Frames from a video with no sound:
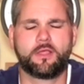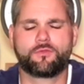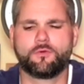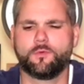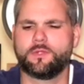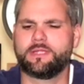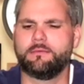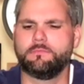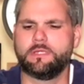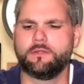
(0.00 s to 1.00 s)
Not sure what
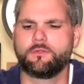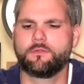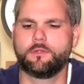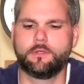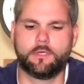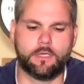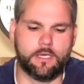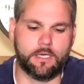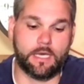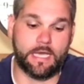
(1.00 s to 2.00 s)
that means.
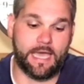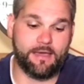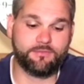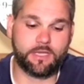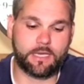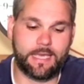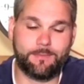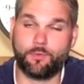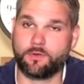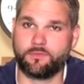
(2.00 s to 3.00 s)
I have not
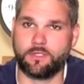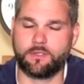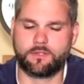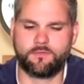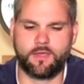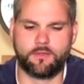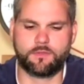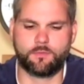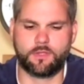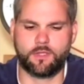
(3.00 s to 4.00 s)
had one of these. I've had
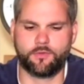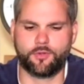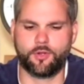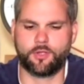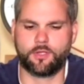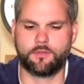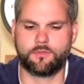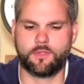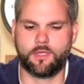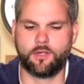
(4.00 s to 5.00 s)
some of the other
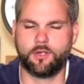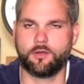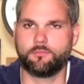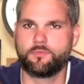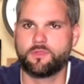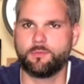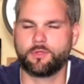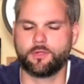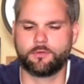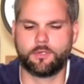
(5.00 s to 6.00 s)
Gurkhas that are
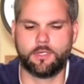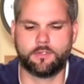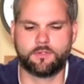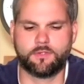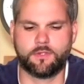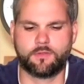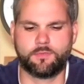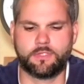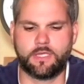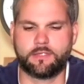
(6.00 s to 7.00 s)
similar to this,
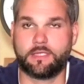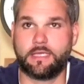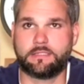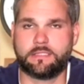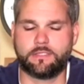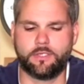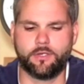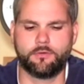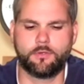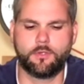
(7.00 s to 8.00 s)
but not the
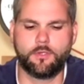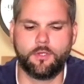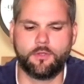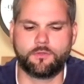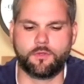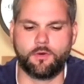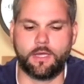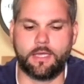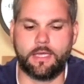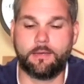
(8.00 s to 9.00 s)
18-year. So
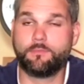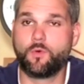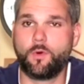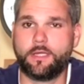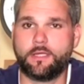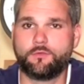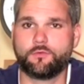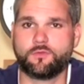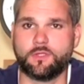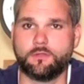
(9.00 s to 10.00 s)
I am quite
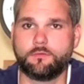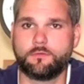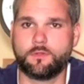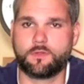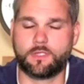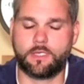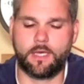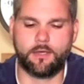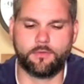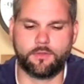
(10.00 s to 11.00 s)
interested to see
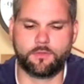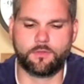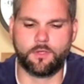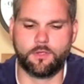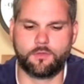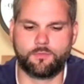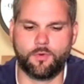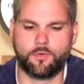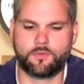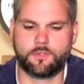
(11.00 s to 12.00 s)
how this
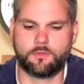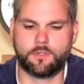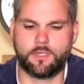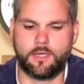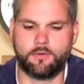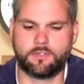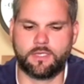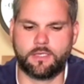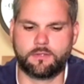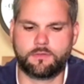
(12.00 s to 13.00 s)
smokes and how it
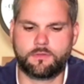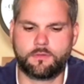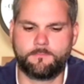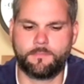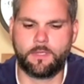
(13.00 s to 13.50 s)
tastes.